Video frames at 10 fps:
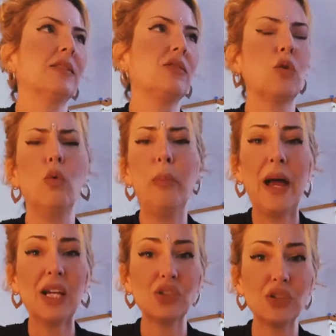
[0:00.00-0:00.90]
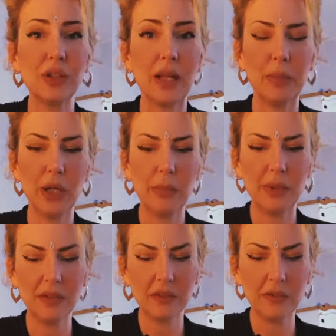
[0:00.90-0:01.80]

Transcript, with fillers: soul passion, that purpose.